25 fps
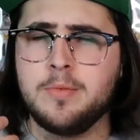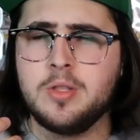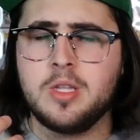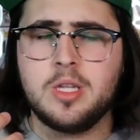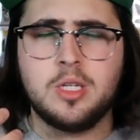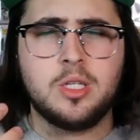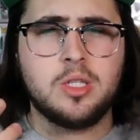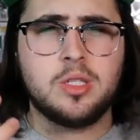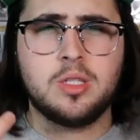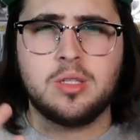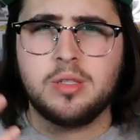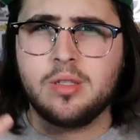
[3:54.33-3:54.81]

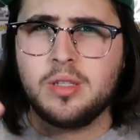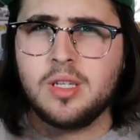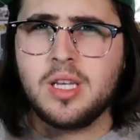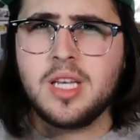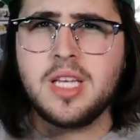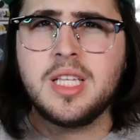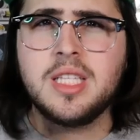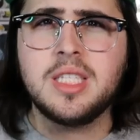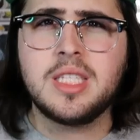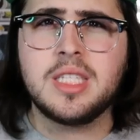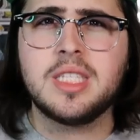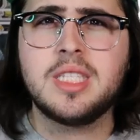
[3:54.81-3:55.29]
just
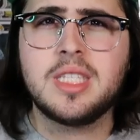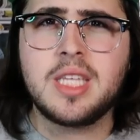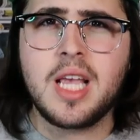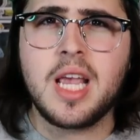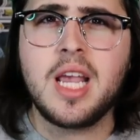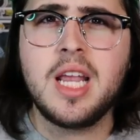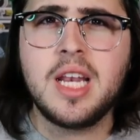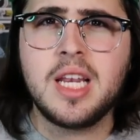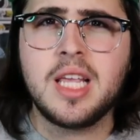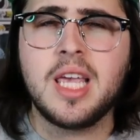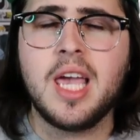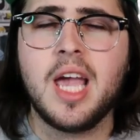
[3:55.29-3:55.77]

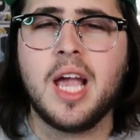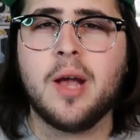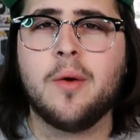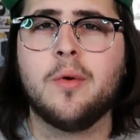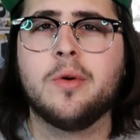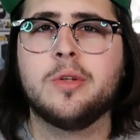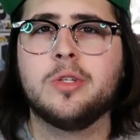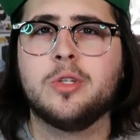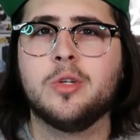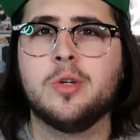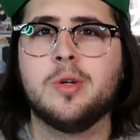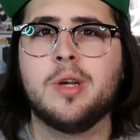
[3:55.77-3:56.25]
insane
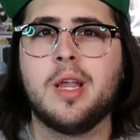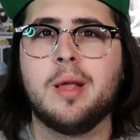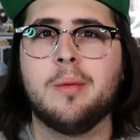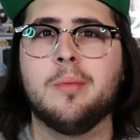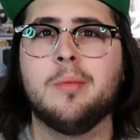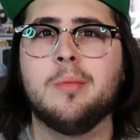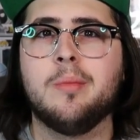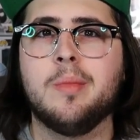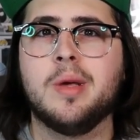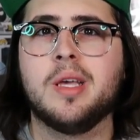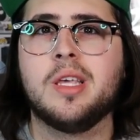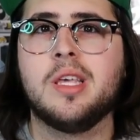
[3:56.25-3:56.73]
character
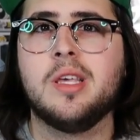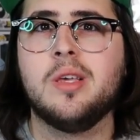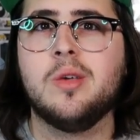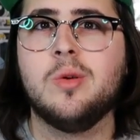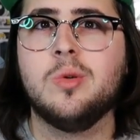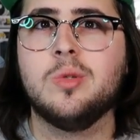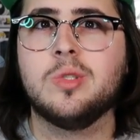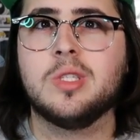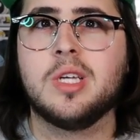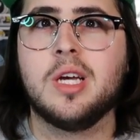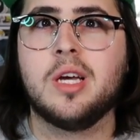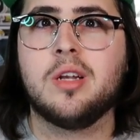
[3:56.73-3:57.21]
named Mickey,
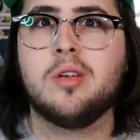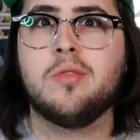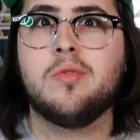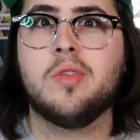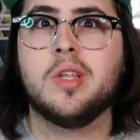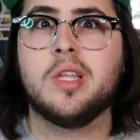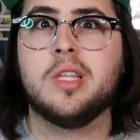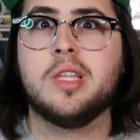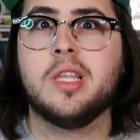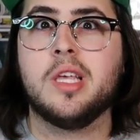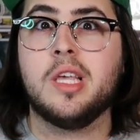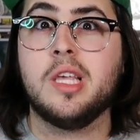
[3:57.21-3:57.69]
who's kind of
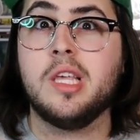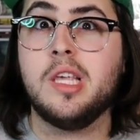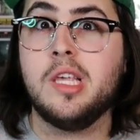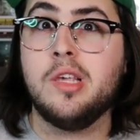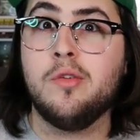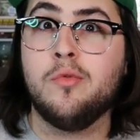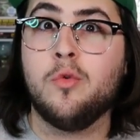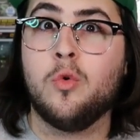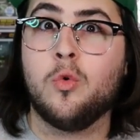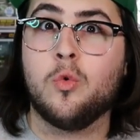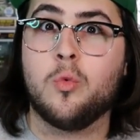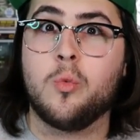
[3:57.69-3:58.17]
like the
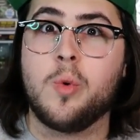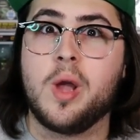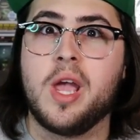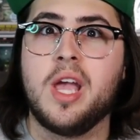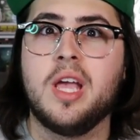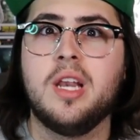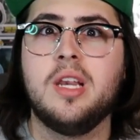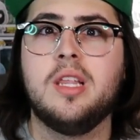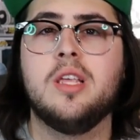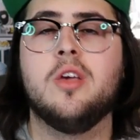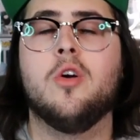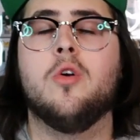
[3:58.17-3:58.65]
evil
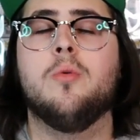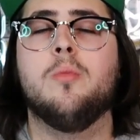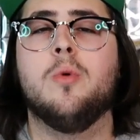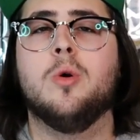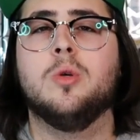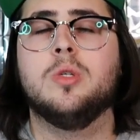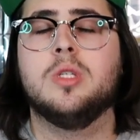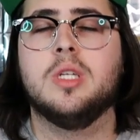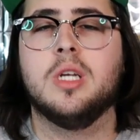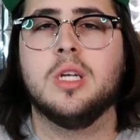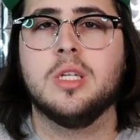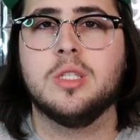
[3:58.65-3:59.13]
Randy
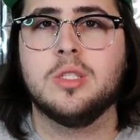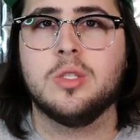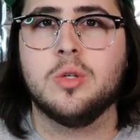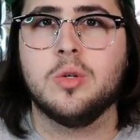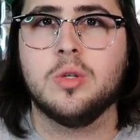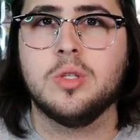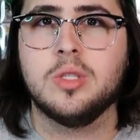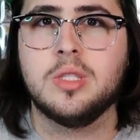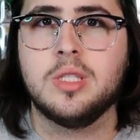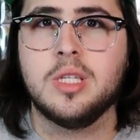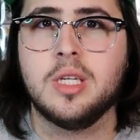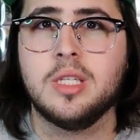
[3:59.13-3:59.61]
almost in a
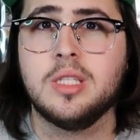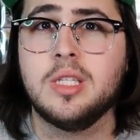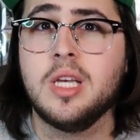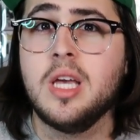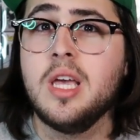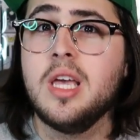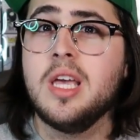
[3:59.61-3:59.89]
certain sense.